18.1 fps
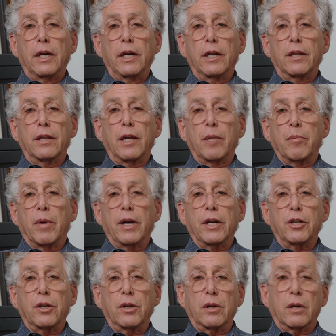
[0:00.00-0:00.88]
they
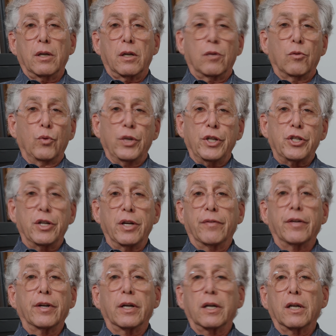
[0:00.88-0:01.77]
might reach
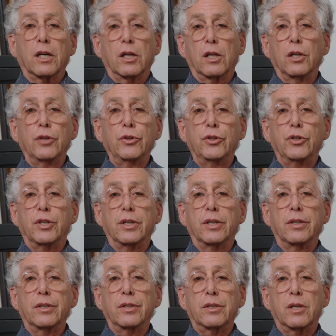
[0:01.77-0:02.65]
different
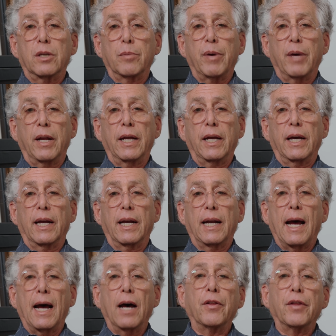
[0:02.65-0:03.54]
conclusions depending on
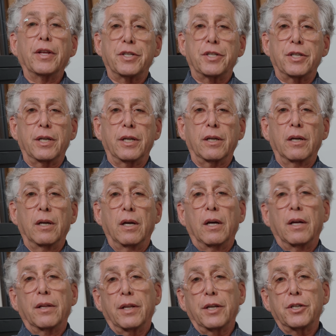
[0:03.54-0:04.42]
how
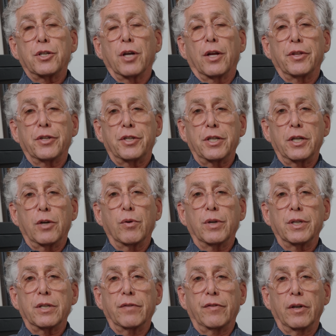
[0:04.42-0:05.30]
they saw the
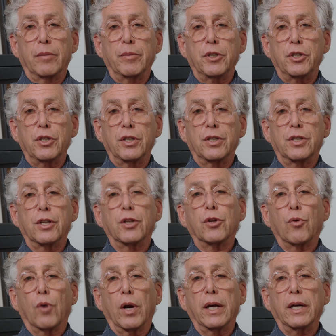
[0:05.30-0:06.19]
sequence of images and the
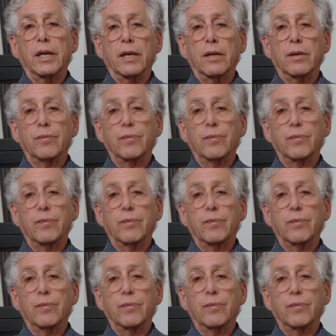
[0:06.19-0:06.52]
writing.